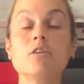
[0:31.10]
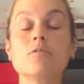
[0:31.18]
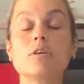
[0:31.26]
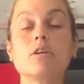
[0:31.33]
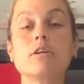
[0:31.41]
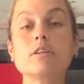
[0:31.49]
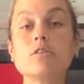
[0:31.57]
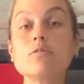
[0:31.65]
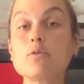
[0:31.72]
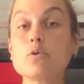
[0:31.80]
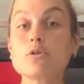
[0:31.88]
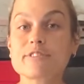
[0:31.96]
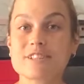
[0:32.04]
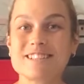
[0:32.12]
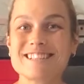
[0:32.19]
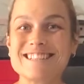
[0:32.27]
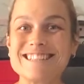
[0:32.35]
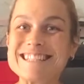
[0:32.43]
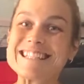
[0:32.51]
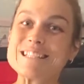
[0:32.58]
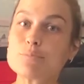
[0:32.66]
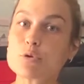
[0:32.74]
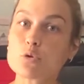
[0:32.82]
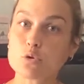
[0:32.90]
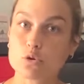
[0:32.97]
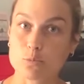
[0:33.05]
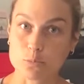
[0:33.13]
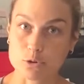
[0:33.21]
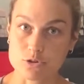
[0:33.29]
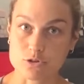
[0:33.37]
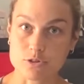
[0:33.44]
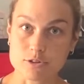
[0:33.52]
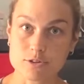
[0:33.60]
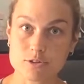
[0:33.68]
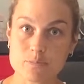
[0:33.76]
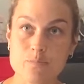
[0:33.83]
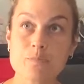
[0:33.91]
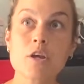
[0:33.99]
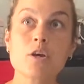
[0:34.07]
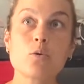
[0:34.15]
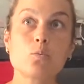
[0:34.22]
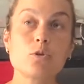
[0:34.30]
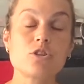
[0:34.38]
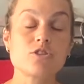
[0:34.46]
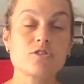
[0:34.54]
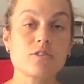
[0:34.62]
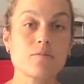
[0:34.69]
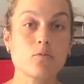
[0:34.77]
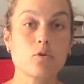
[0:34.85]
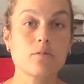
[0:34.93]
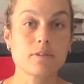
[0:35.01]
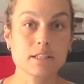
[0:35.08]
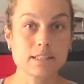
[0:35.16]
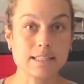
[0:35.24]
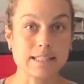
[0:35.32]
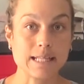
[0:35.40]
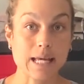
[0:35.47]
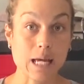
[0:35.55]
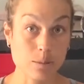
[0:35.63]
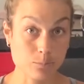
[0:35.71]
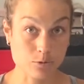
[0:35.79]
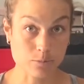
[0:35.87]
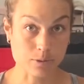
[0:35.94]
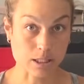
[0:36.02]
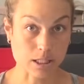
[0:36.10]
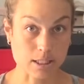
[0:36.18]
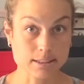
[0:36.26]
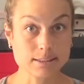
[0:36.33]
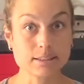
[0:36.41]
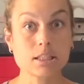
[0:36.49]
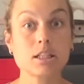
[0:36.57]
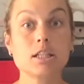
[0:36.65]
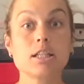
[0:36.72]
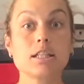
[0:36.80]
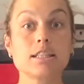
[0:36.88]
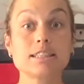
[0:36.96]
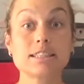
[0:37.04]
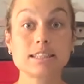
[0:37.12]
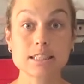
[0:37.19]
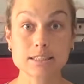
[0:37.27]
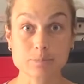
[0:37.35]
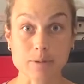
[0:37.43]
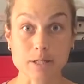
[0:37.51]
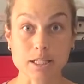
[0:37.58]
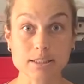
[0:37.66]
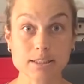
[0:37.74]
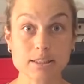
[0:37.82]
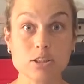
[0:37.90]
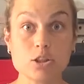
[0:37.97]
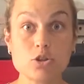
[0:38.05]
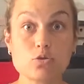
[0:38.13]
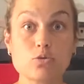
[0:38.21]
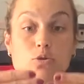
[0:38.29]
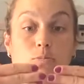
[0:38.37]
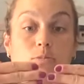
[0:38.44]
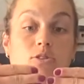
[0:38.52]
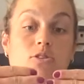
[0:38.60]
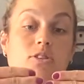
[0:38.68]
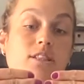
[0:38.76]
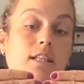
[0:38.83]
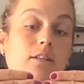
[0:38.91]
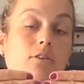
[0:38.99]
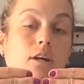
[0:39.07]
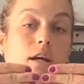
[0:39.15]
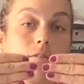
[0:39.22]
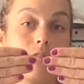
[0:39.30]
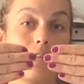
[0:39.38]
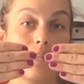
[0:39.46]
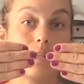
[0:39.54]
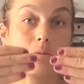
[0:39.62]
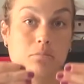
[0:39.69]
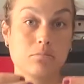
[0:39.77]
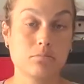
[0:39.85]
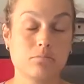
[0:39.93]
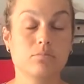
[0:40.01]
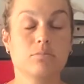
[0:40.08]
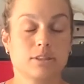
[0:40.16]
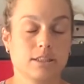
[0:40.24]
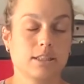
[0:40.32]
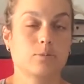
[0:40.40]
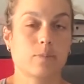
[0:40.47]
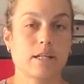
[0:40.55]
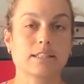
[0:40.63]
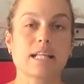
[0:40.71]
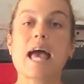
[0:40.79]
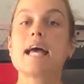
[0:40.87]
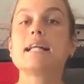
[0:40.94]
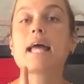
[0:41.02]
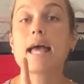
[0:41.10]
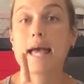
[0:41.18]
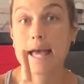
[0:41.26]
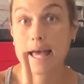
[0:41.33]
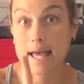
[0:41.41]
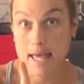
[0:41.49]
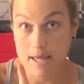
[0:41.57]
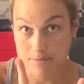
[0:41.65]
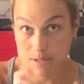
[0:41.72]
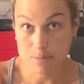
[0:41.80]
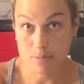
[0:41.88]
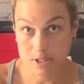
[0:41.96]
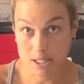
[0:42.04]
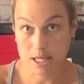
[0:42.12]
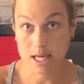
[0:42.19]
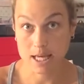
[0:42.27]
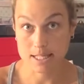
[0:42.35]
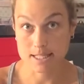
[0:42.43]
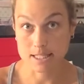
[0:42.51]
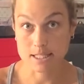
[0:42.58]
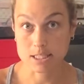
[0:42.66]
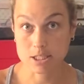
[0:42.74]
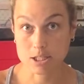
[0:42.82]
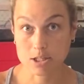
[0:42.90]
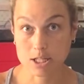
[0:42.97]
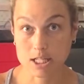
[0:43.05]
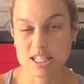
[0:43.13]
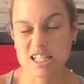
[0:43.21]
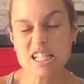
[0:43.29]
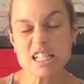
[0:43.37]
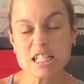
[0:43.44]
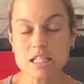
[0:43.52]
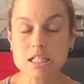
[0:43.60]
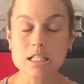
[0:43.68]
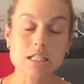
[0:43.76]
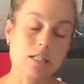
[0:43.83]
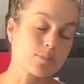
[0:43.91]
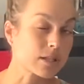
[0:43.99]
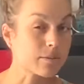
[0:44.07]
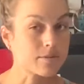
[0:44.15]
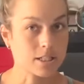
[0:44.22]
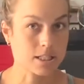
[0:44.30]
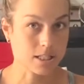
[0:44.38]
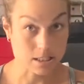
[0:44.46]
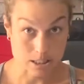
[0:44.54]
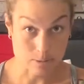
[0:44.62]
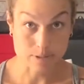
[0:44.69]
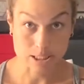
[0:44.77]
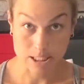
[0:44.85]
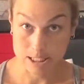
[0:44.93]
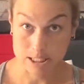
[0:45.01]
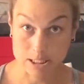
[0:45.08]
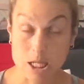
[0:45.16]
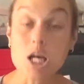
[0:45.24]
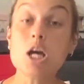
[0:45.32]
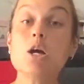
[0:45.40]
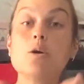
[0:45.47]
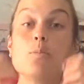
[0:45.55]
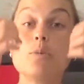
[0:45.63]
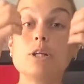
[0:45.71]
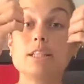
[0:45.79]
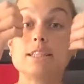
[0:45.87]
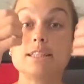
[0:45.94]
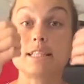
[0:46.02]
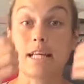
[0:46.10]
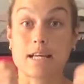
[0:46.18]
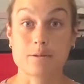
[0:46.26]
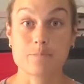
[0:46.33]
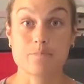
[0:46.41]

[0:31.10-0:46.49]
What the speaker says: We're going to focus on the deep core muscles, which is involving the abdominals, six packs. So you know the muscles that you have that six packs, and everybody has it. Okay? Sometimes it's a little bit hidden, but it's there.